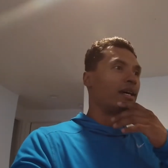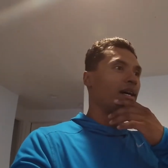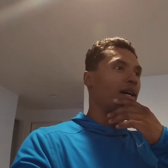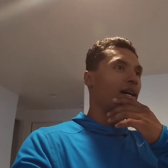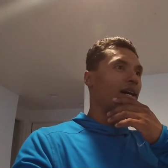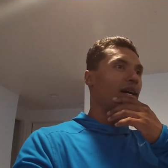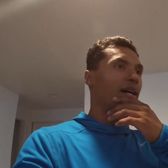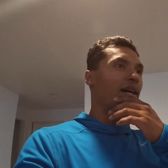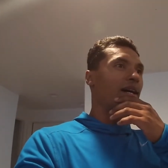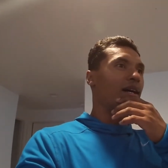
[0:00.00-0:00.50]

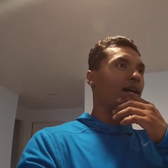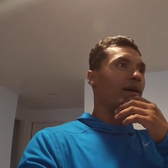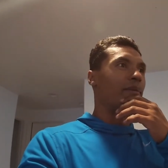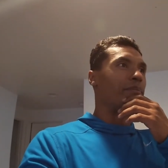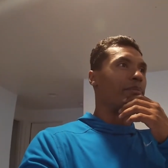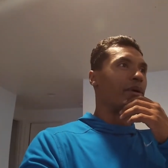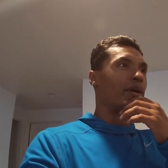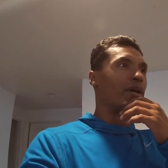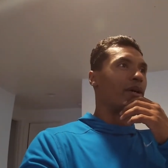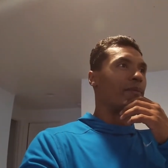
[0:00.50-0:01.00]

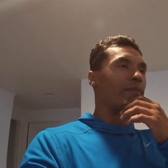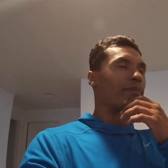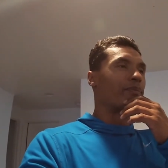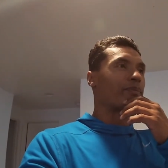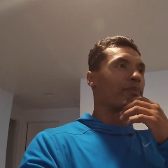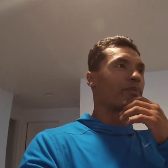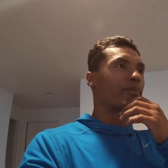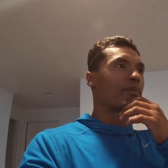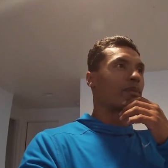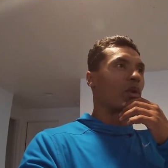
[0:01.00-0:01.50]
but
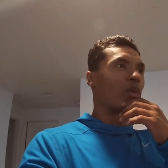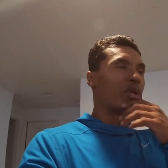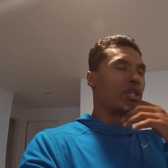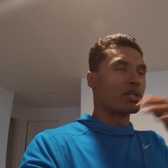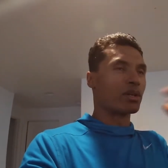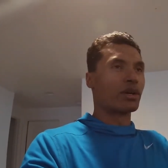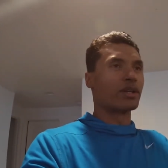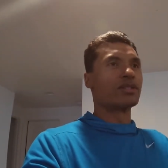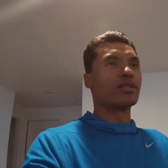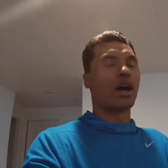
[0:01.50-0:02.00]
we
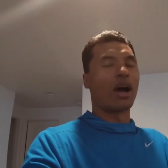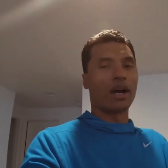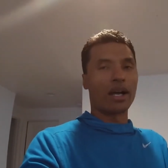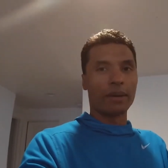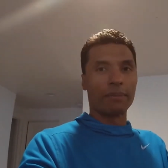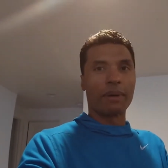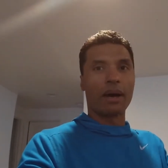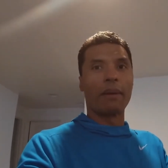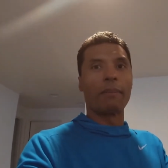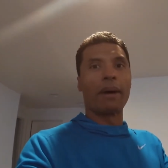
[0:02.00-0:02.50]
started talking
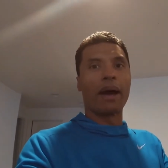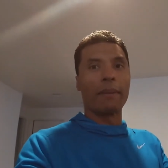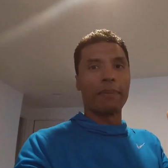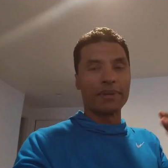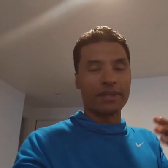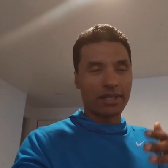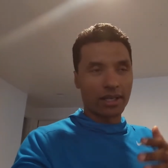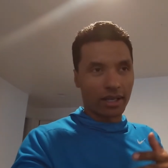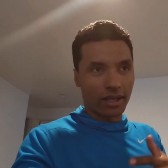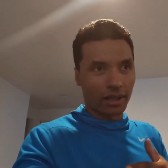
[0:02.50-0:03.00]
about my
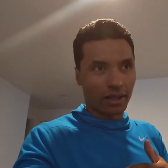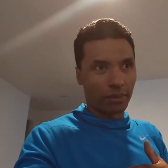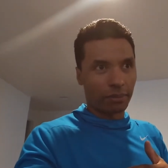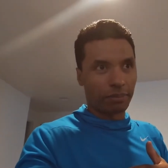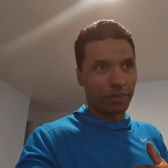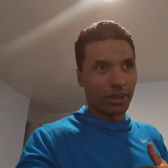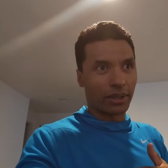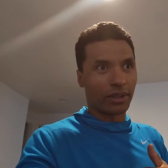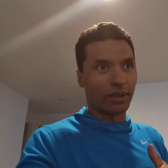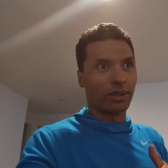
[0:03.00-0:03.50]
particular
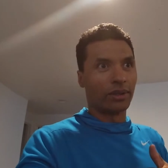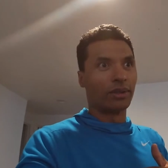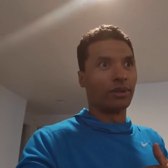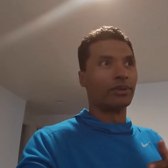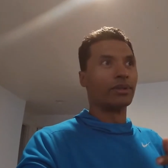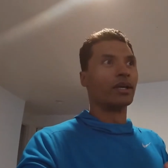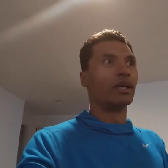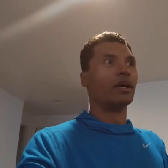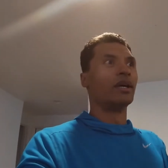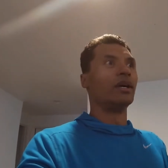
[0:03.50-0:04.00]
build,